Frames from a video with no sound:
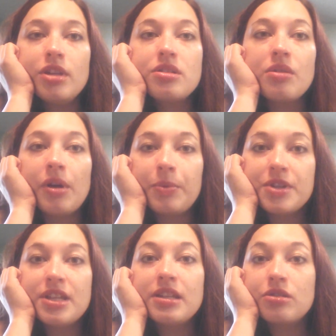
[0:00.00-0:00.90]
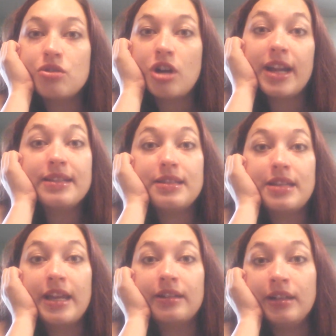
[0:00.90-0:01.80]
So I proceeded to try and
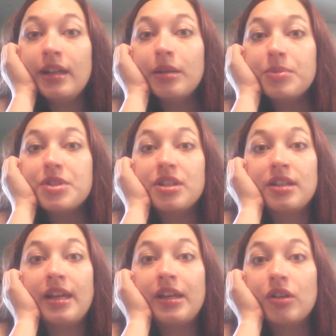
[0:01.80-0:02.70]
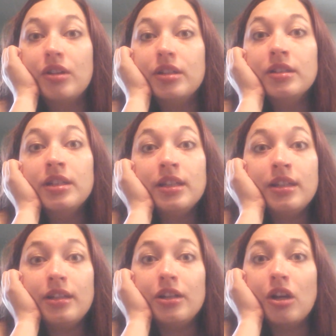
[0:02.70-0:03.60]
stand up so that I could,
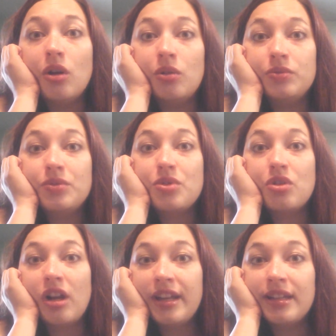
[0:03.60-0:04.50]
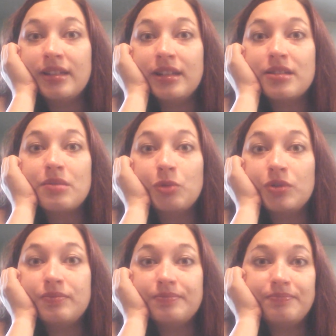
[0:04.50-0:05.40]
you know, try and get
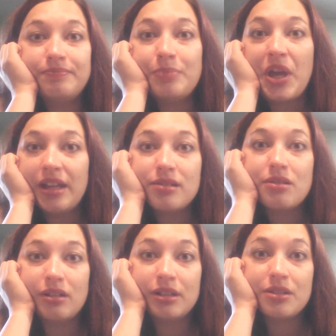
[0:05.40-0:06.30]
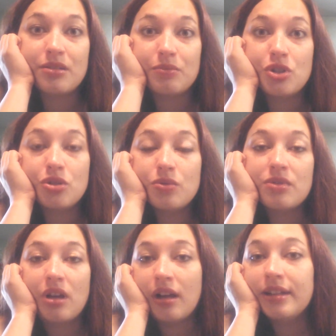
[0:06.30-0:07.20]
some pants on and some
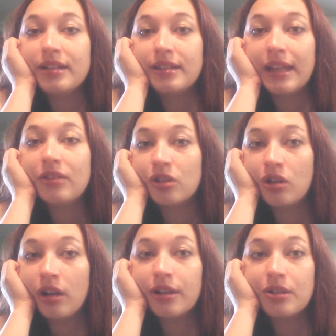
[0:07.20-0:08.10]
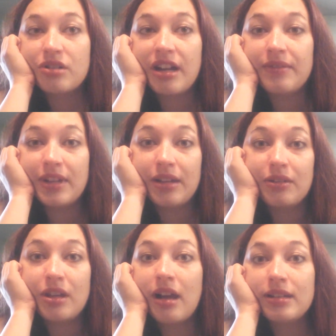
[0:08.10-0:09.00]
shoes on and get in the car to drive down
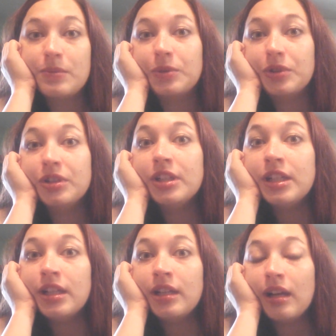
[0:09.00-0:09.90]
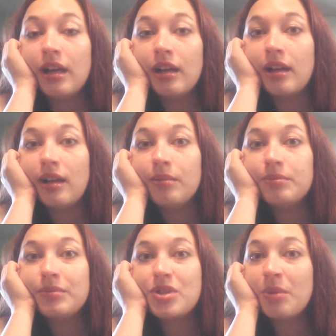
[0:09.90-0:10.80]
to the hospital.
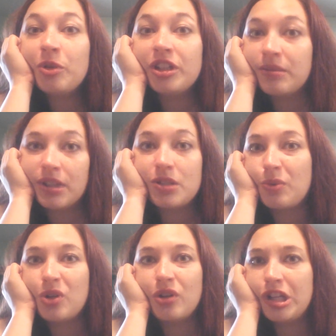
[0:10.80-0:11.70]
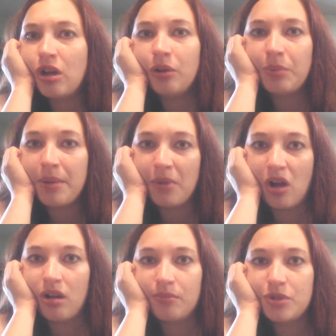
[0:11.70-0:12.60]
Somewhere in the mix, we'd already called my
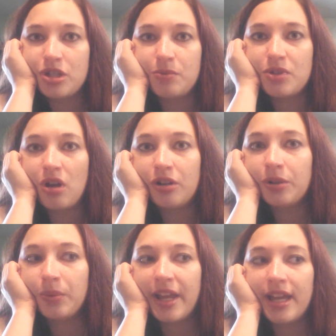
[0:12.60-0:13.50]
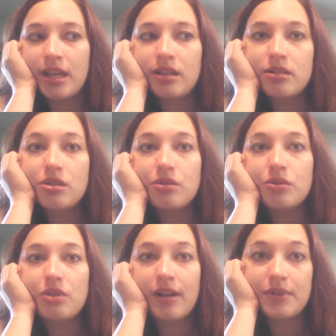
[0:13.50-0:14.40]
mom. She was on her way
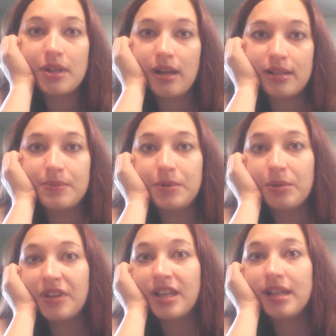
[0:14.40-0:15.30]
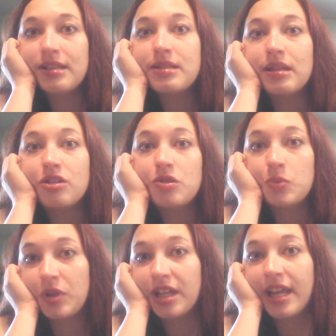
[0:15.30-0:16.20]
to drive to the hospital with us, and she's
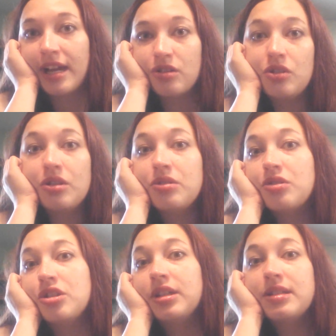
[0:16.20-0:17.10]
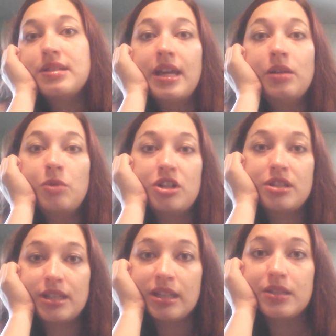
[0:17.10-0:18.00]
bringing Ashley so she could stay and watch
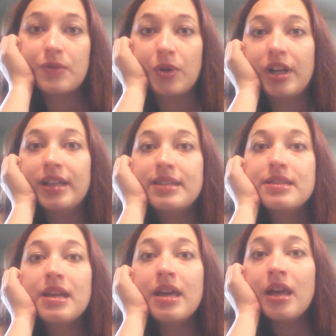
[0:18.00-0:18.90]
the kids for us.